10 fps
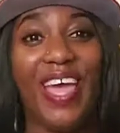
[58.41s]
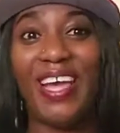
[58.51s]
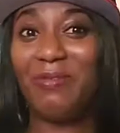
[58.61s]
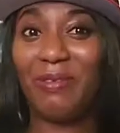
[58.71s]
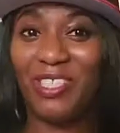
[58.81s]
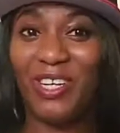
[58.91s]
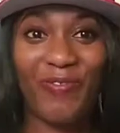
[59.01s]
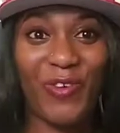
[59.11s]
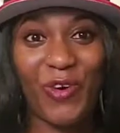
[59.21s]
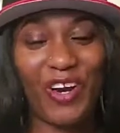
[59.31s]
especially
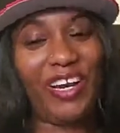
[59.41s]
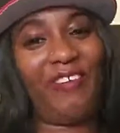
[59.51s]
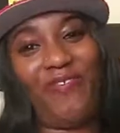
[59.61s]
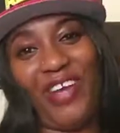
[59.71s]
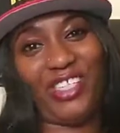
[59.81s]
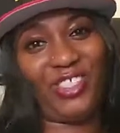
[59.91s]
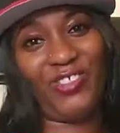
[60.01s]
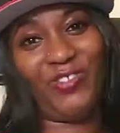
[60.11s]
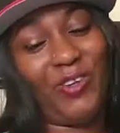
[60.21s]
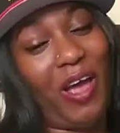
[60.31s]
if you're an
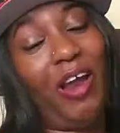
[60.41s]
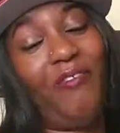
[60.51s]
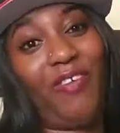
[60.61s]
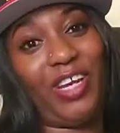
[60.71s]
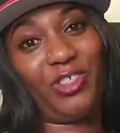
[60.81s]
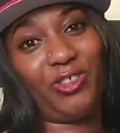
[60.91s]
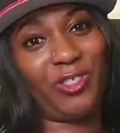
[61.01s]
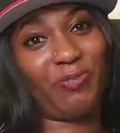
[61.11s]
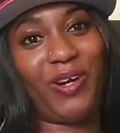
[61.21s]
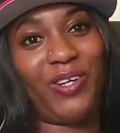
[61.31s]
adventurous